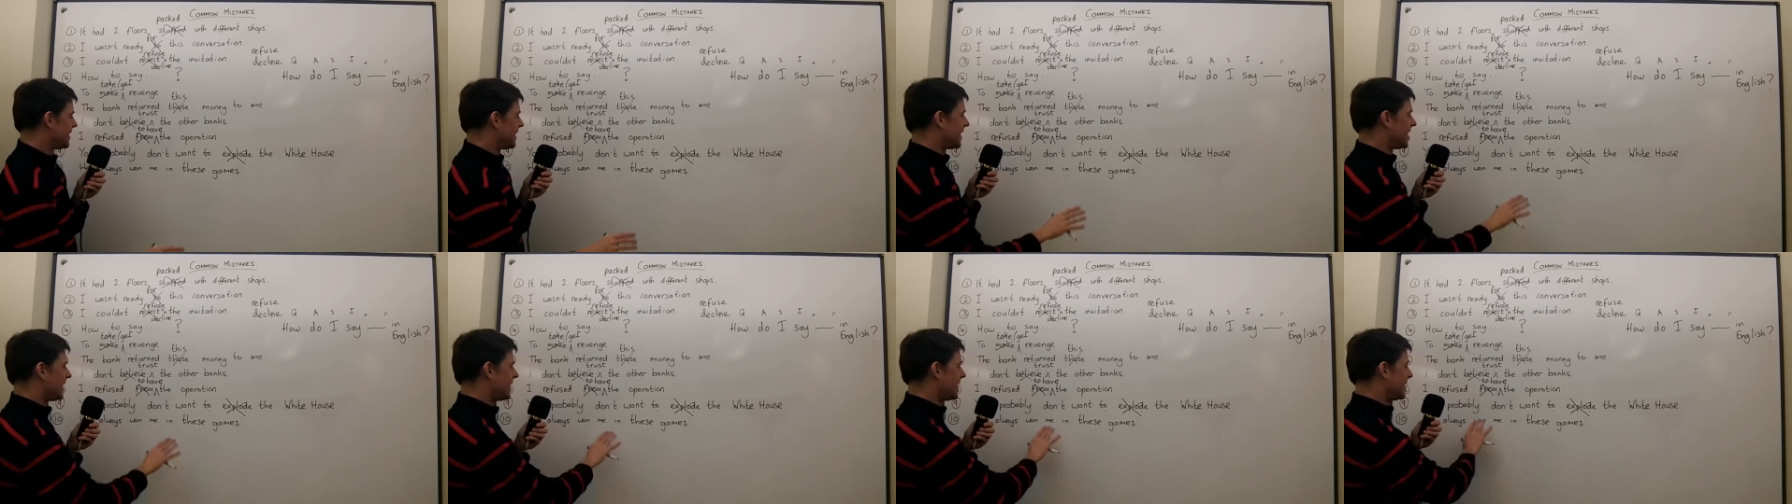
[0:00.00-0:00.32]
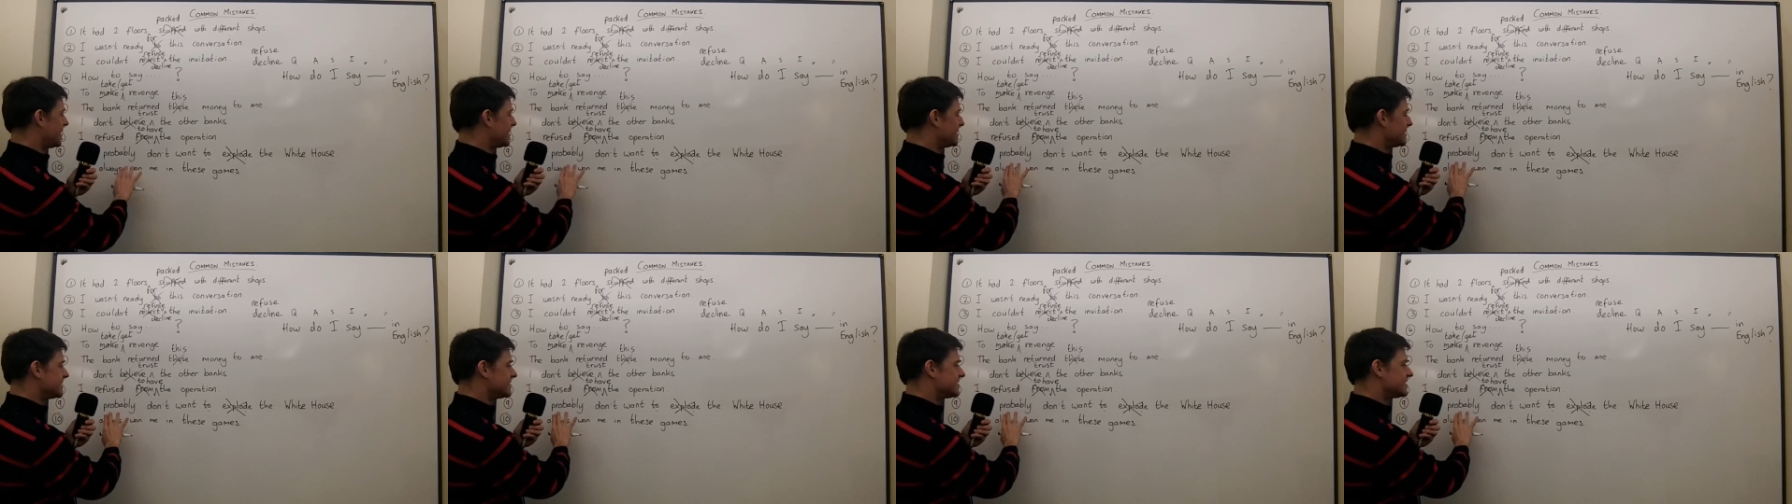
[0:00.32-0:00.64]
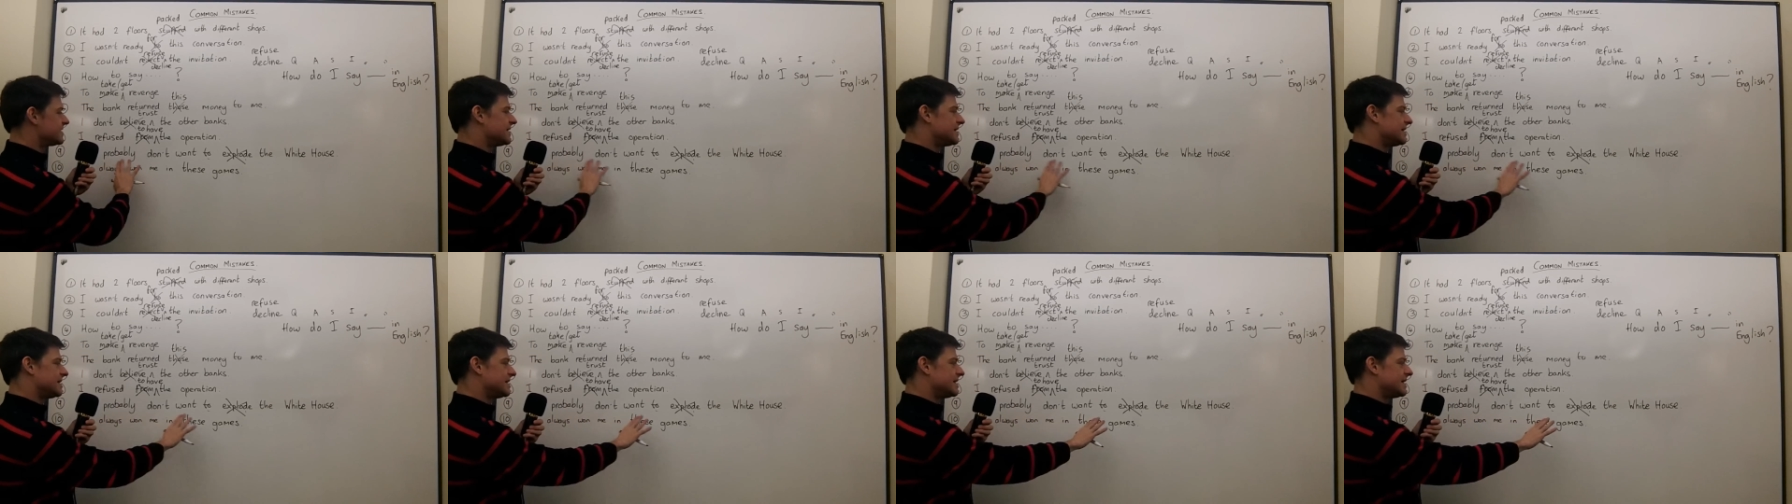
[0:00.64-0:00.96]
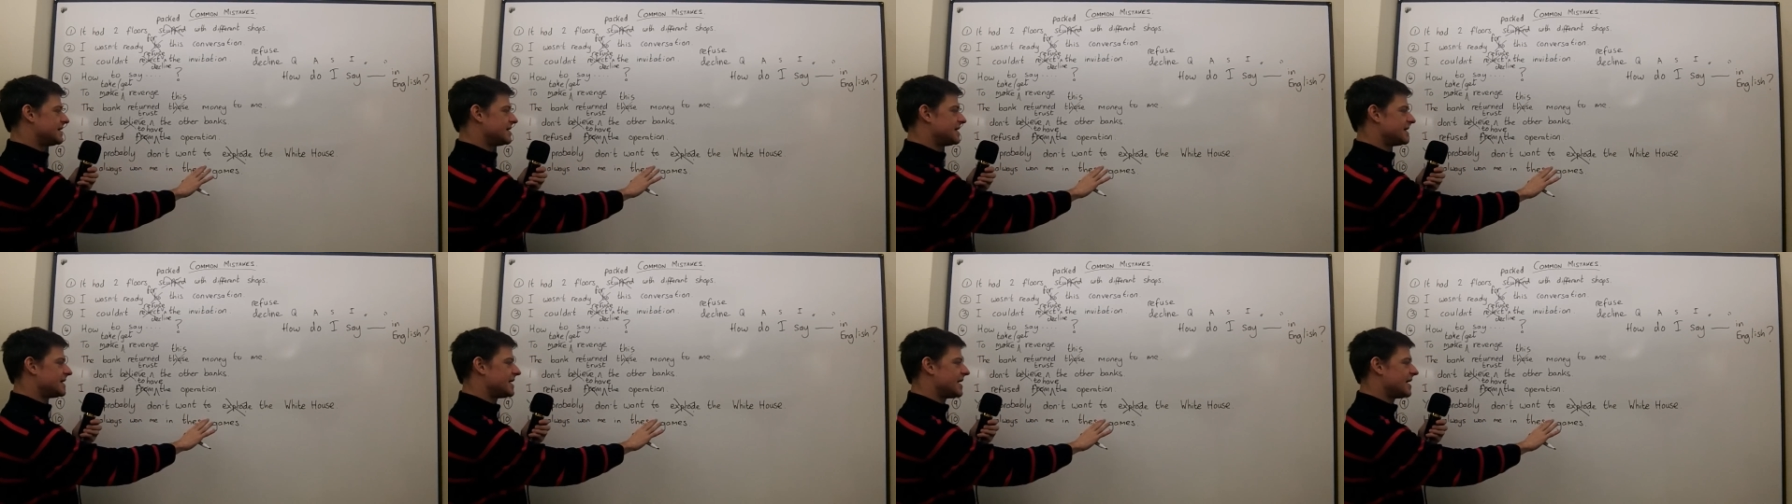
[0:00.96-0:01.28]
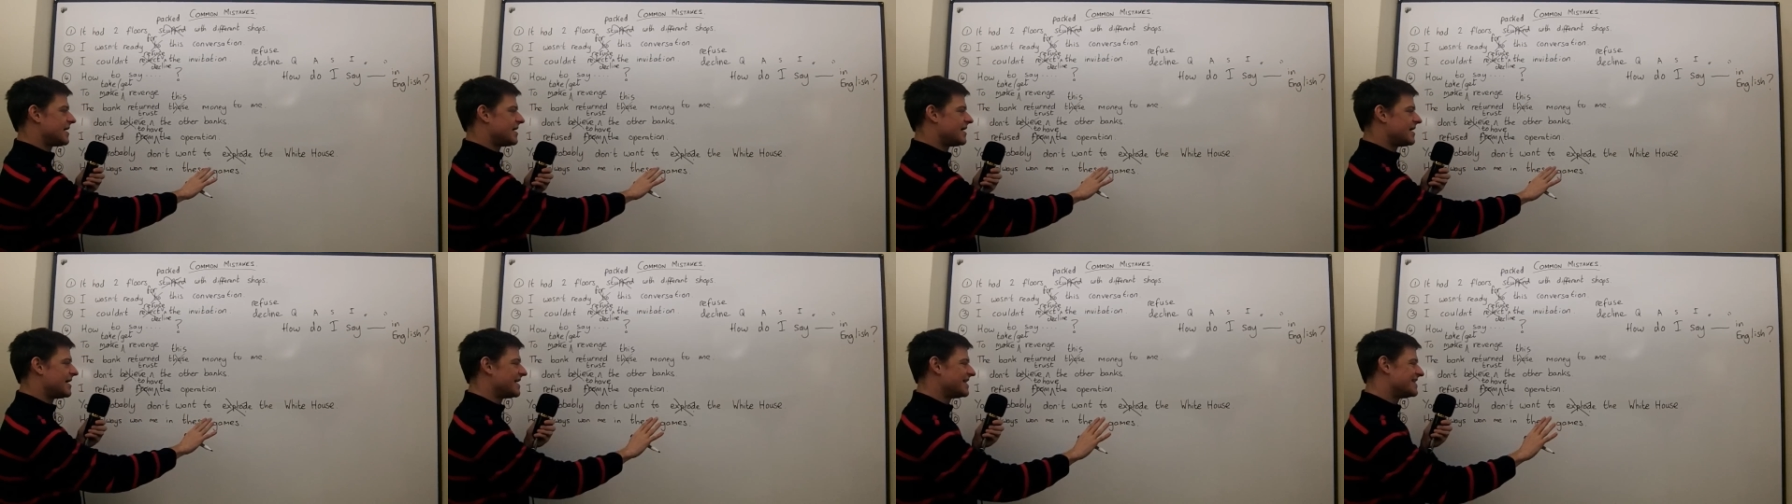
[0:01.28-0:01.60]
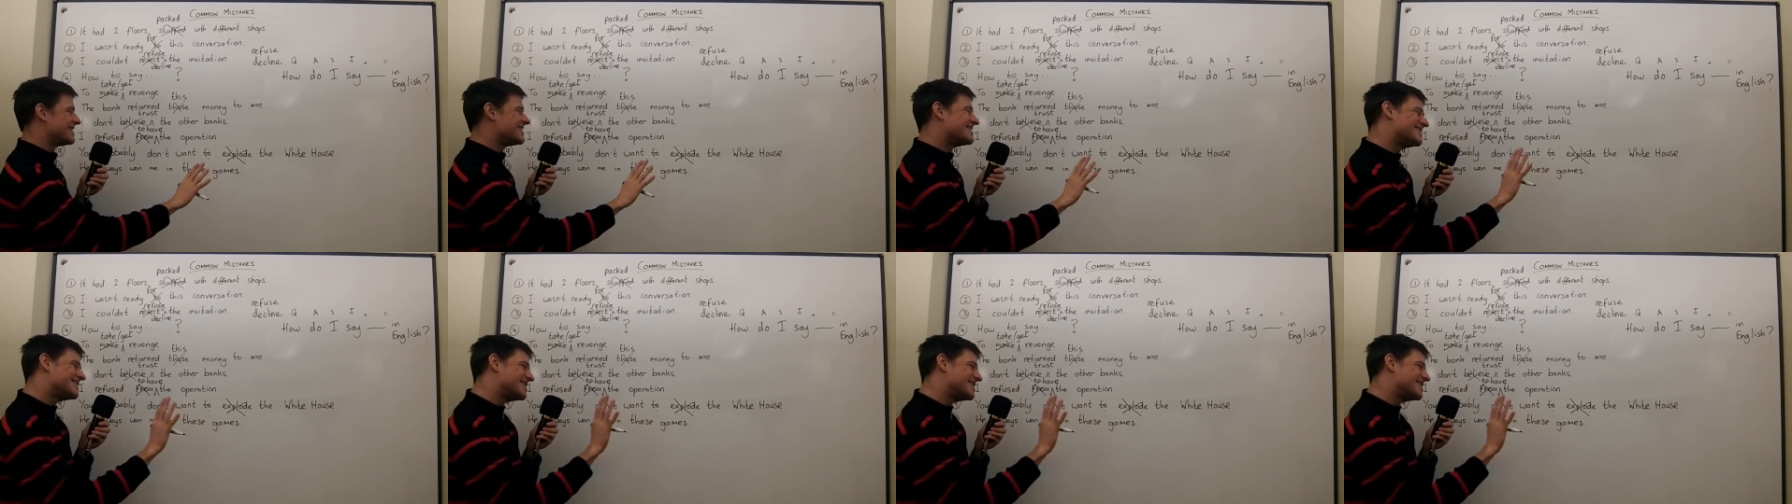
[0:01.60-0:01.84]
and uh,